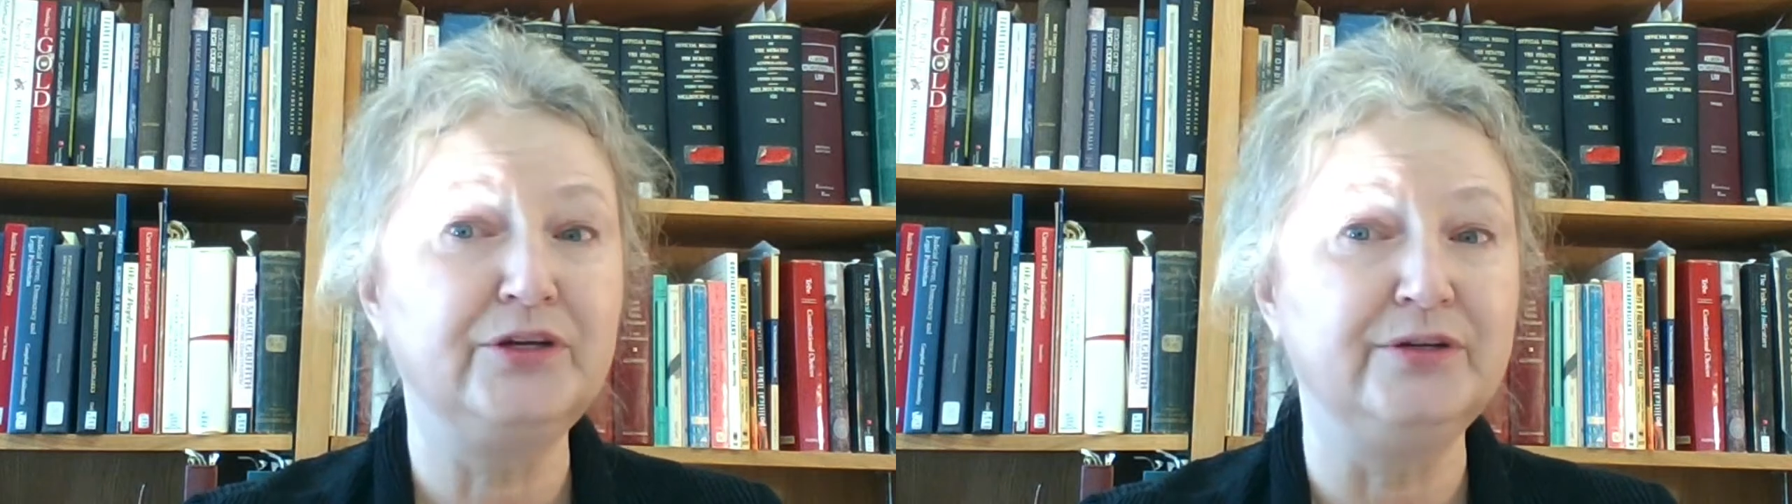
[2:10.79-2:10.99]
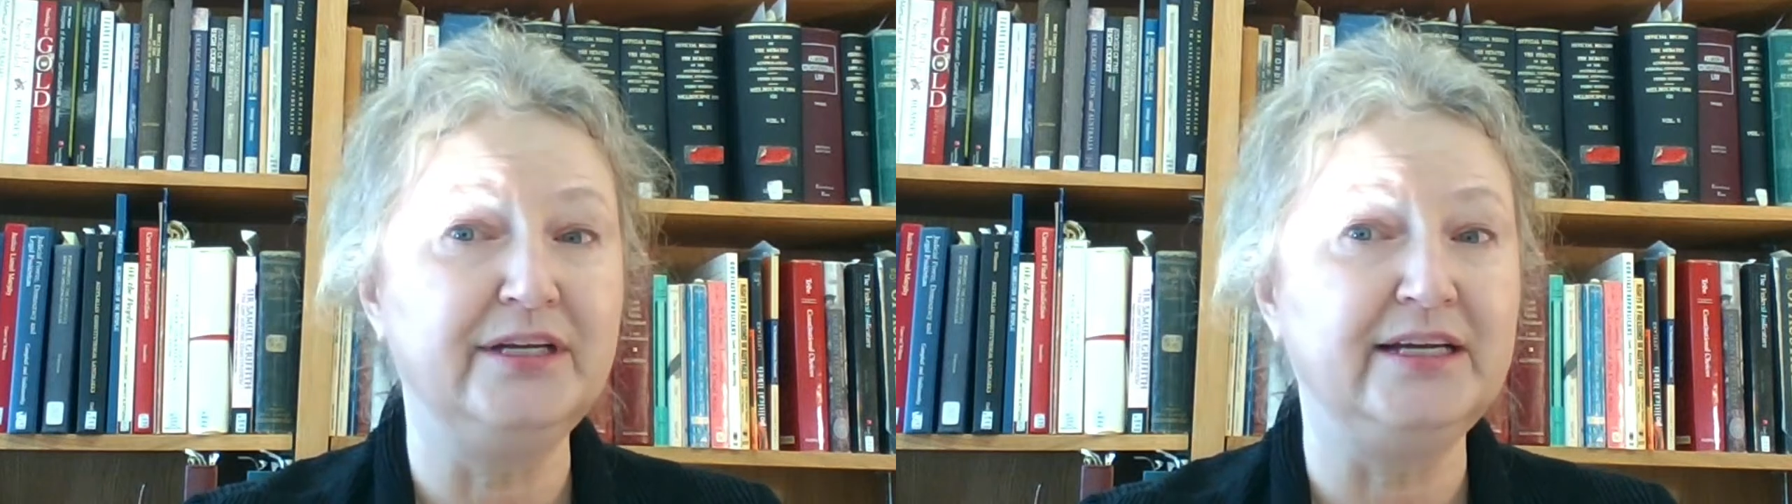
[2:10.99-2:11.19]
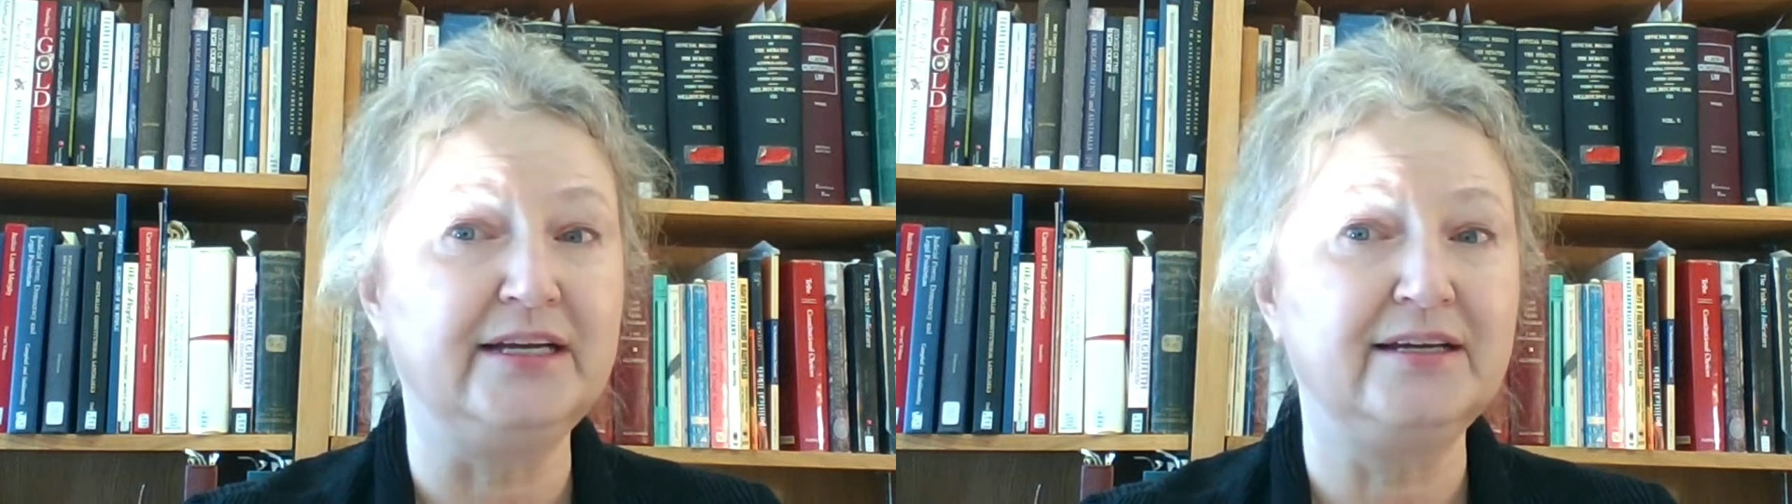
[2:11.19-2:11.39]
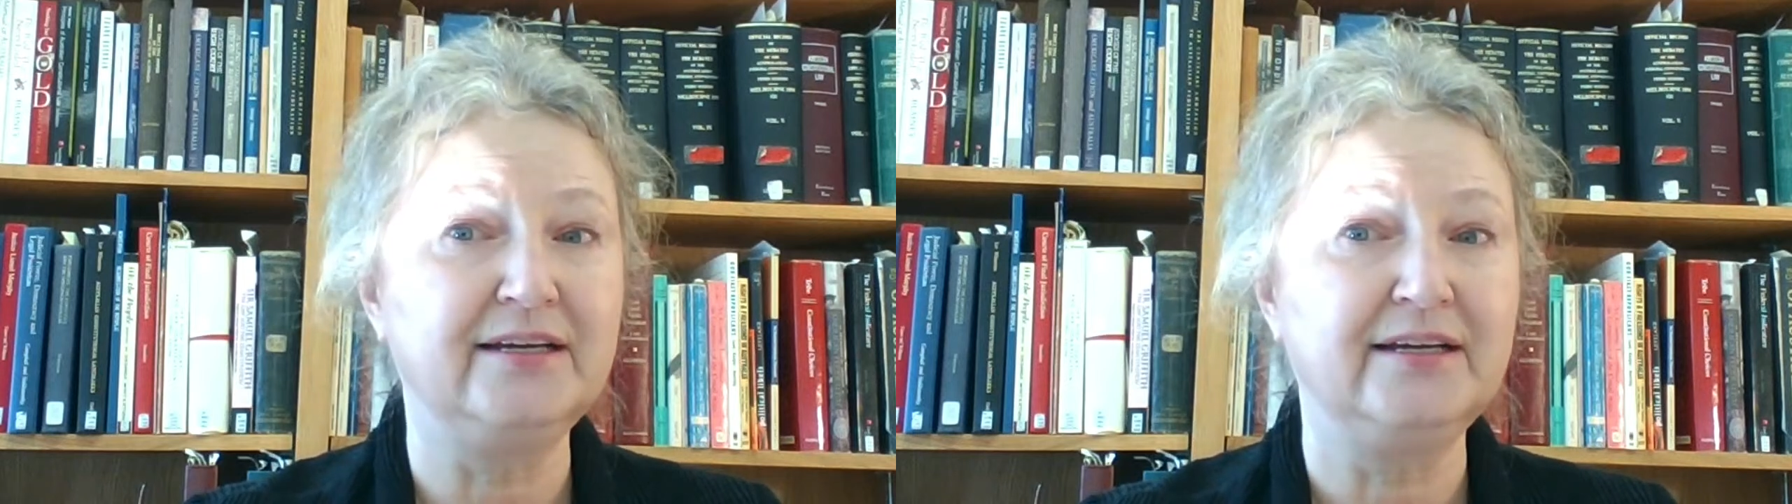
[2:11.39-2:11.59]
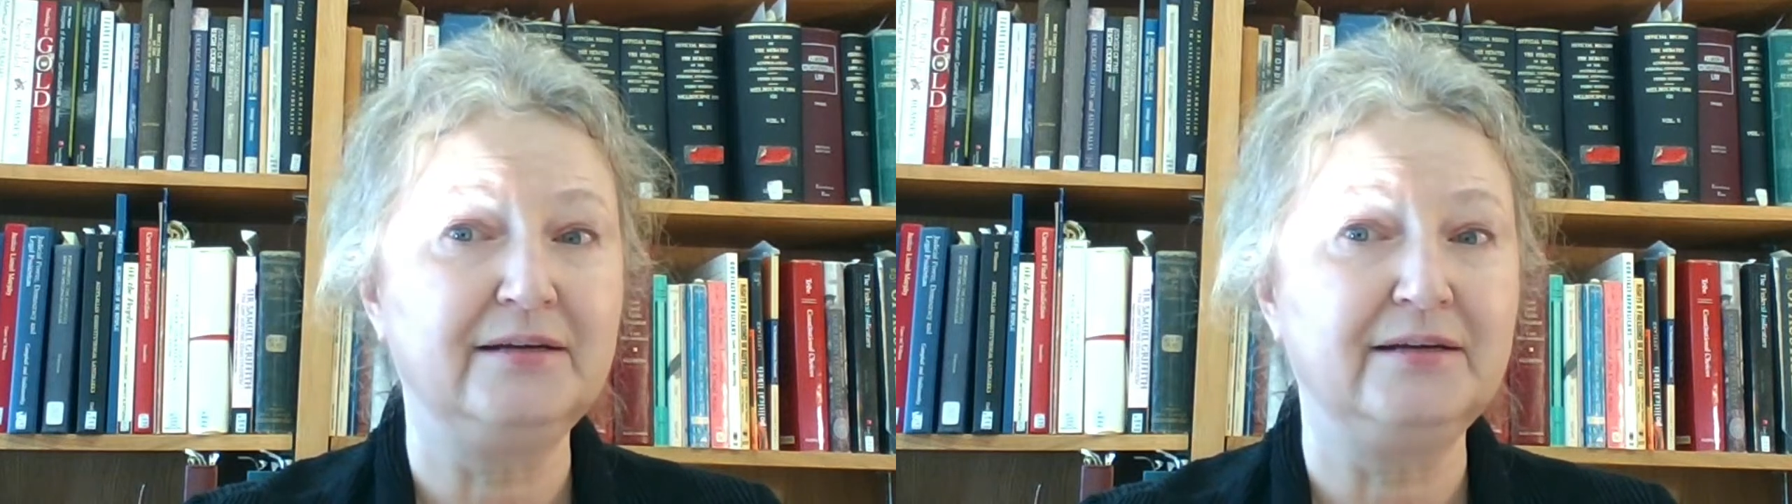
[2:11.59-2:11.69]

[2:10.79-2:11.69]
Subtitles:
unique,